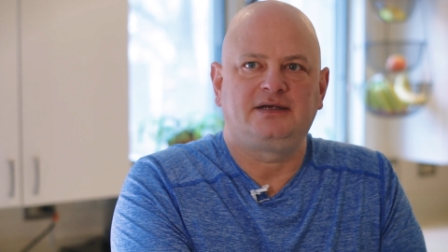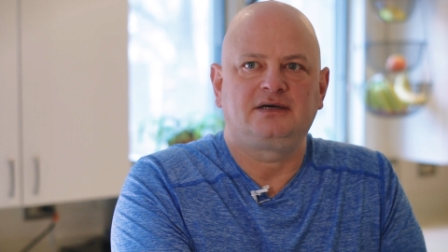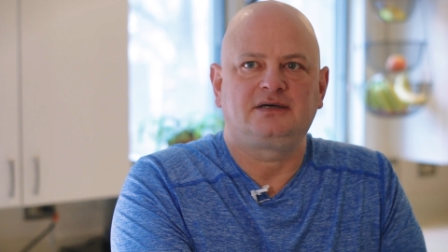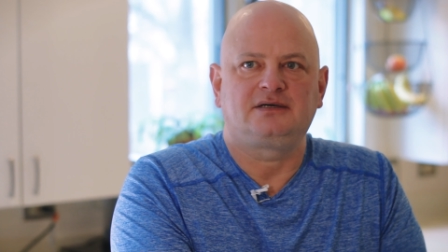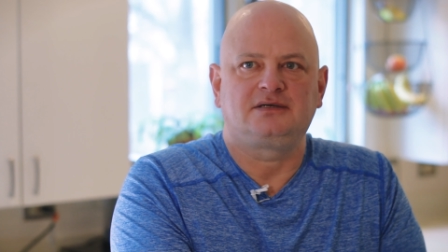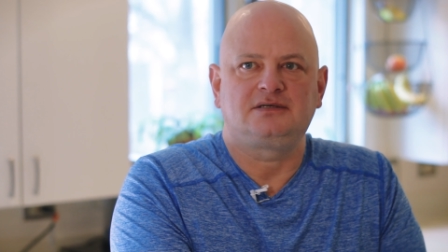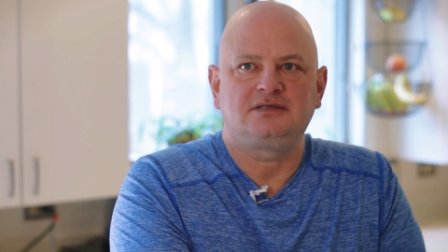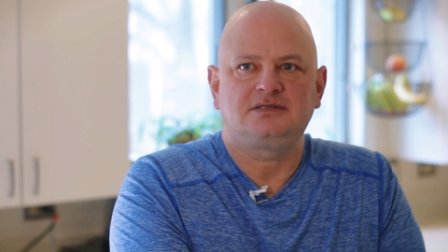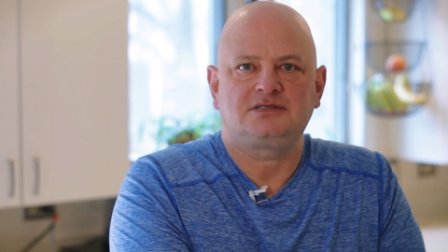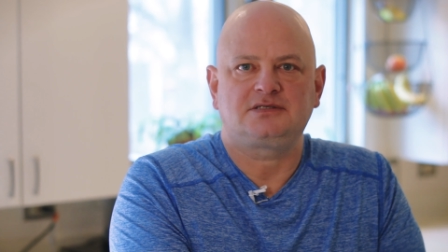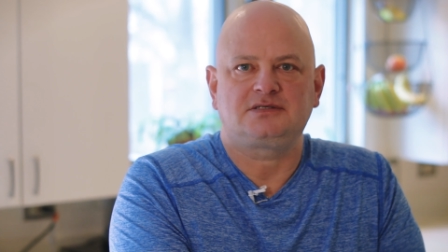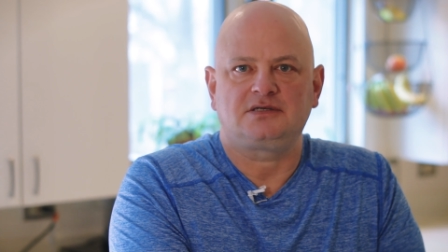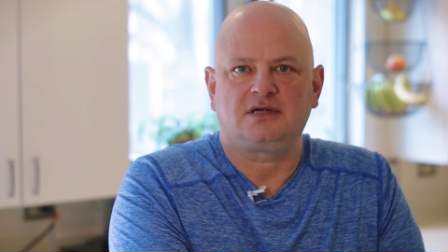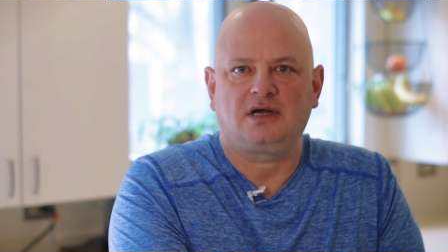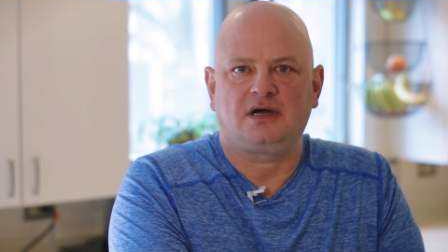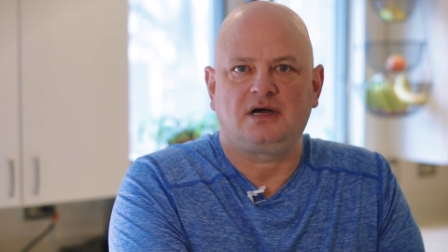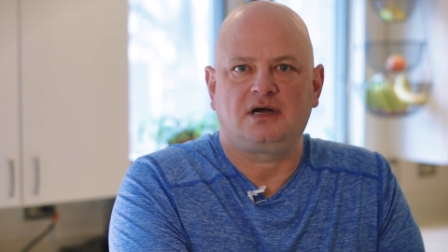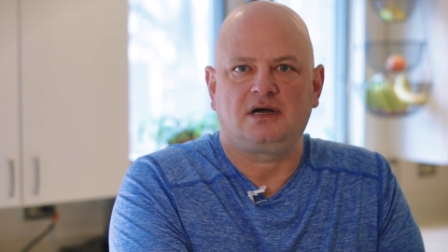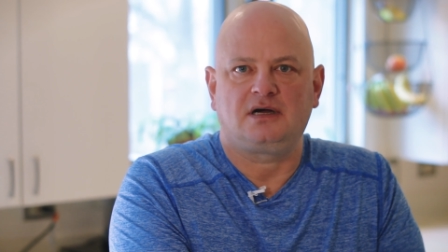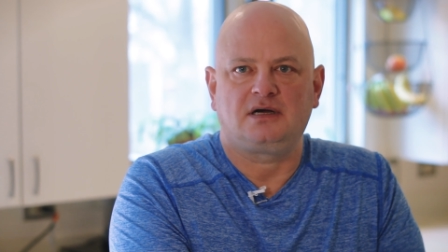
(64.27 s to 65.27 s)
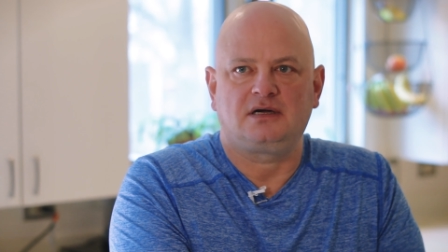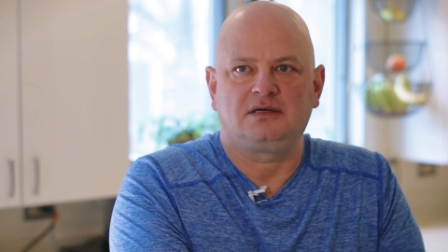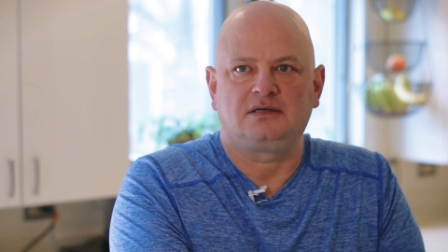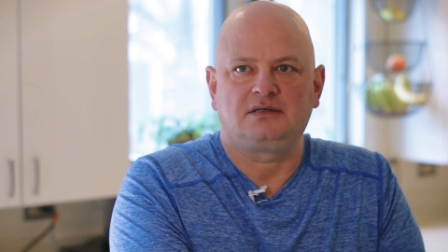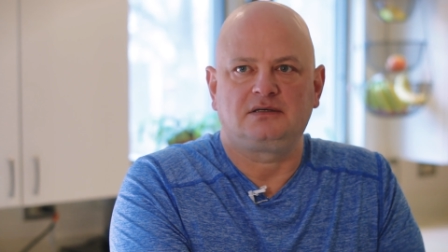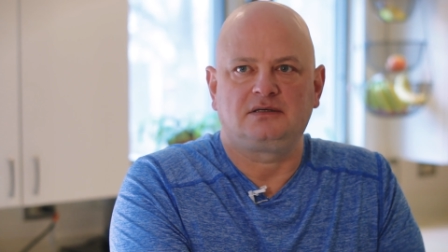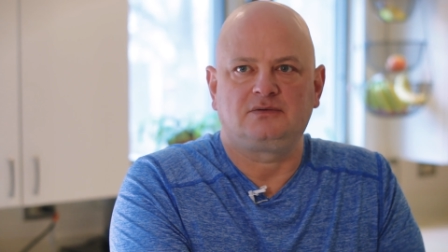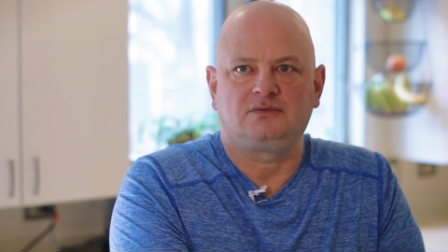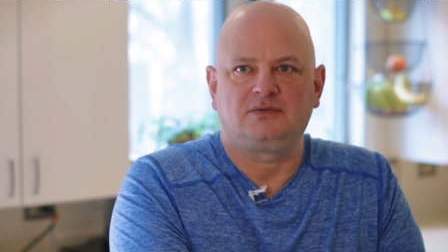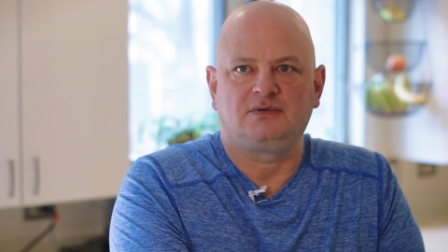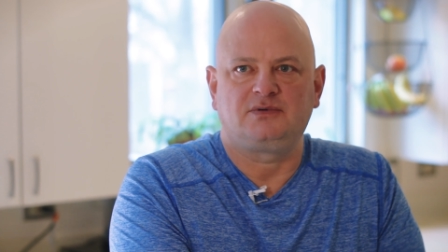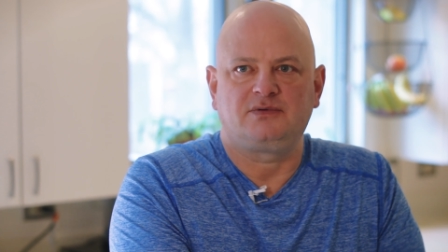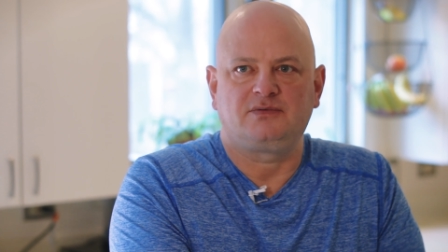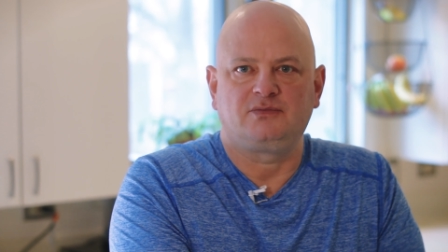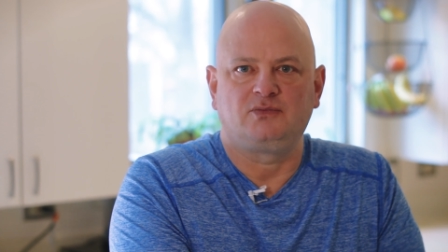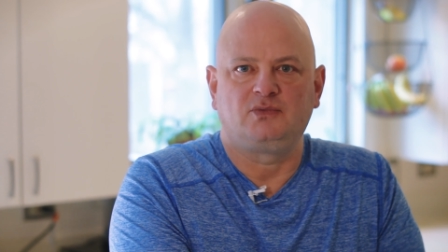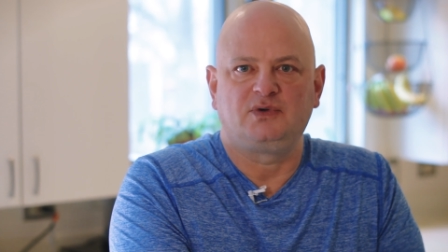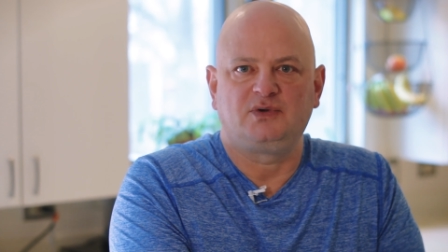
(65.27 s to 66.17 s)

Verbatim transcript: years, uh, we,